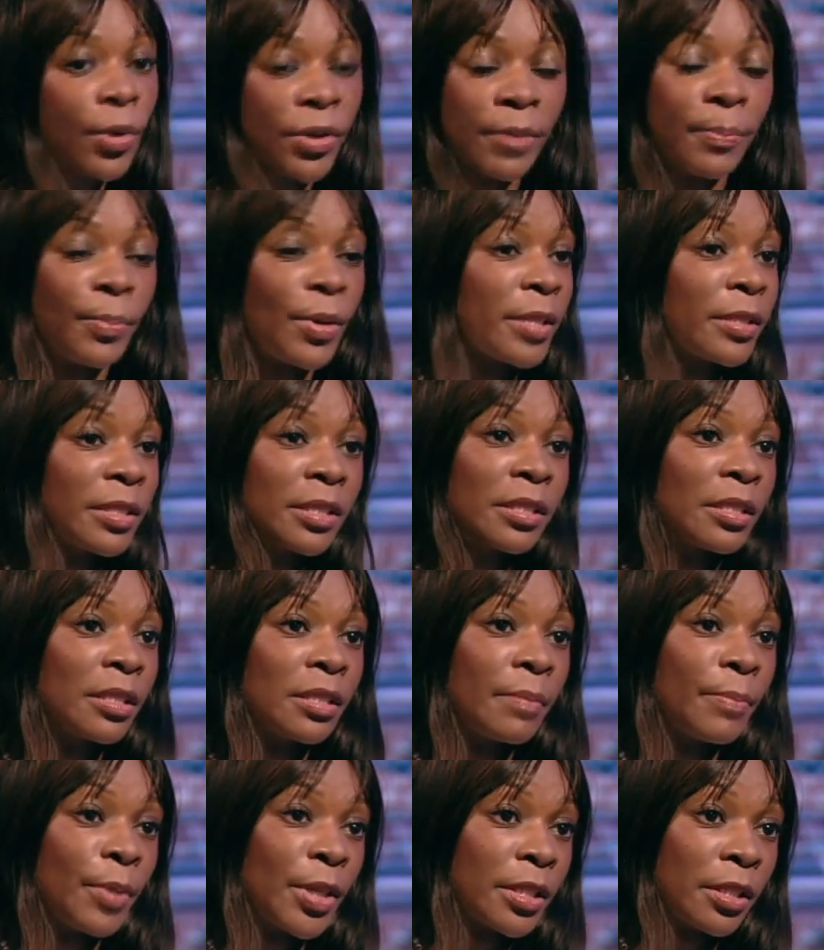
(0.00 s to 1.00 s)
with the
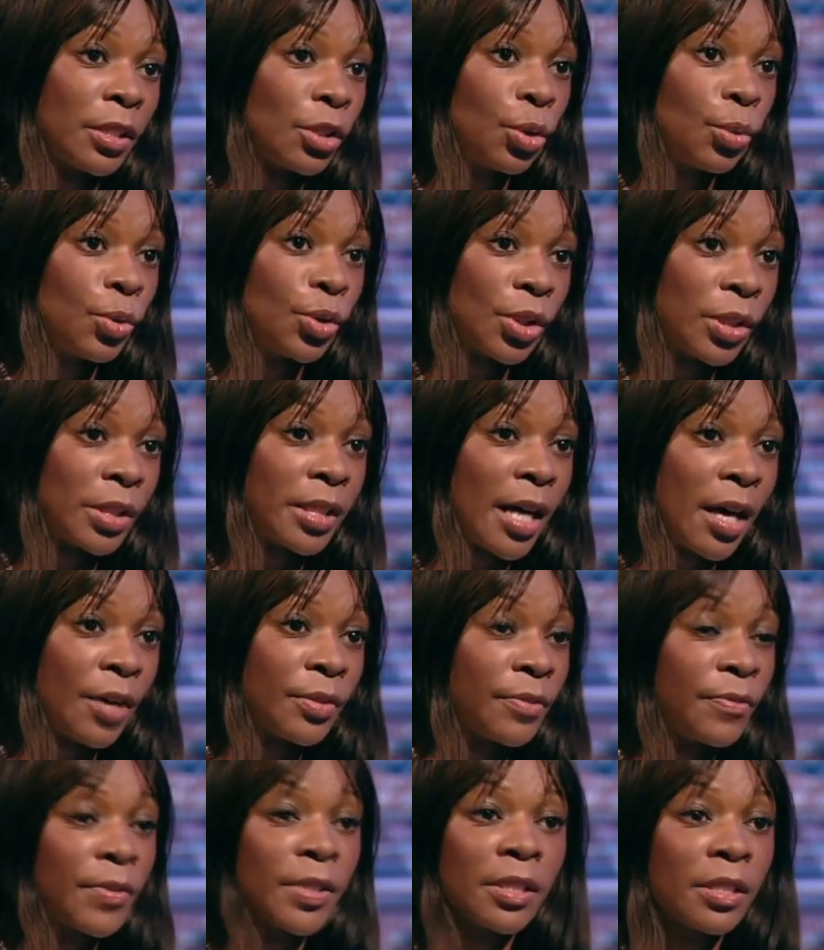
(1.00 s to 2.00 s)
President Hu
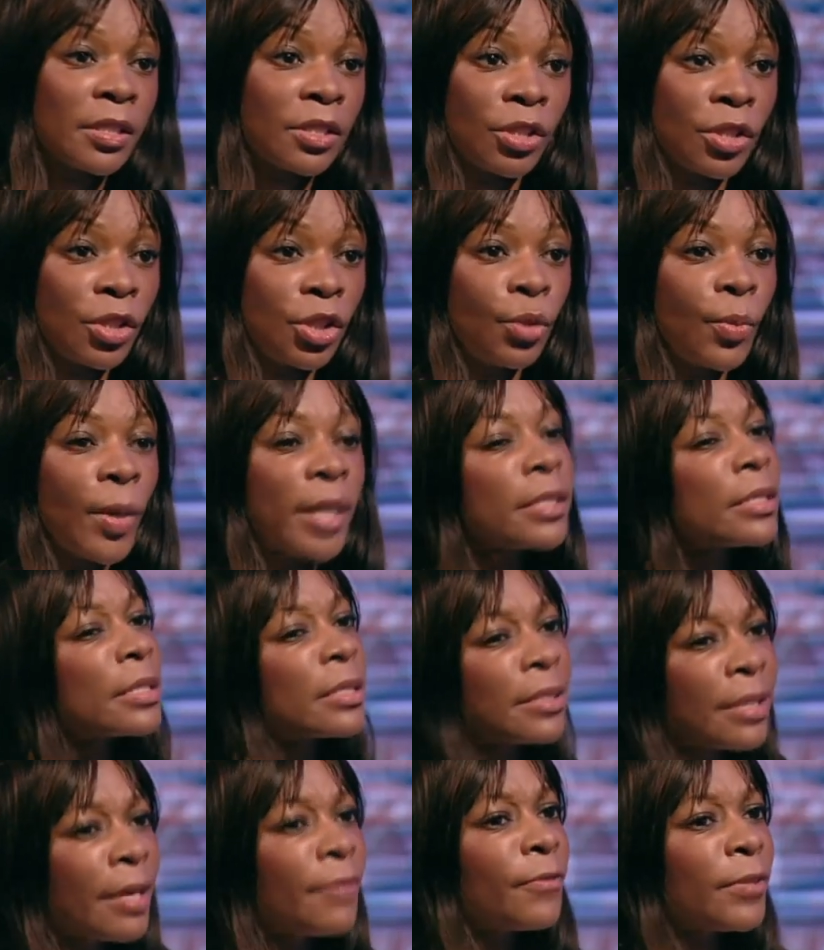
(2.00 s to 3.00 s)
Jintao's visit to the U.S.,
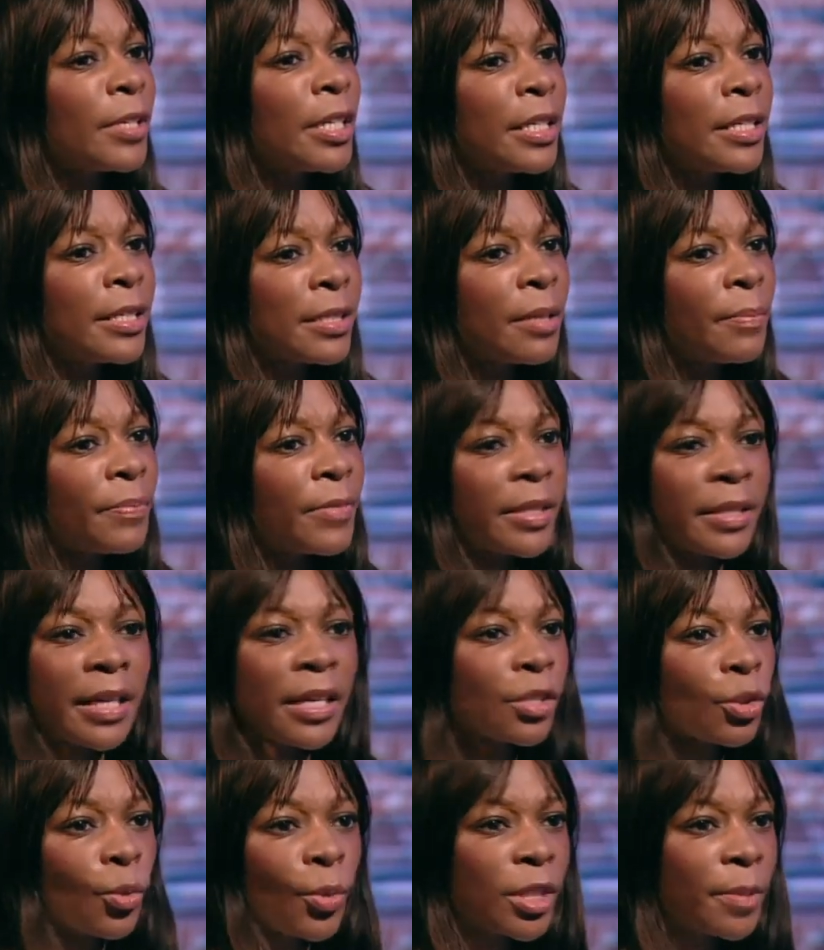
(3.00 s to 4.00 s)
is definitely something
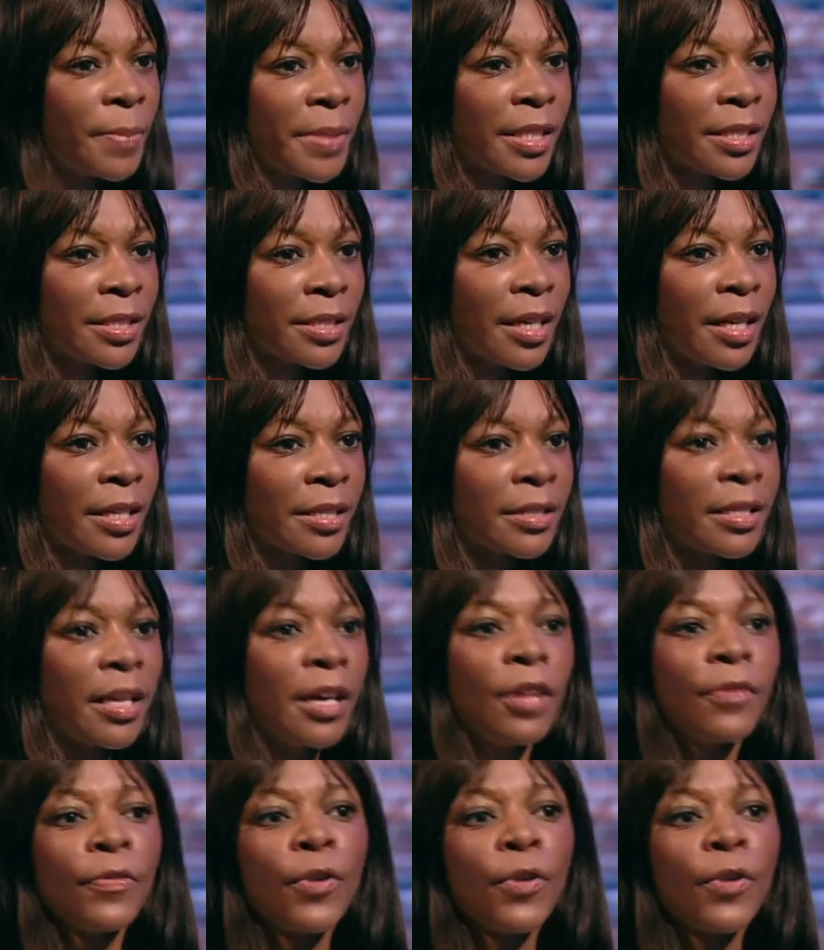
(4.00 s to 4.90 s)
that is going to be discussed.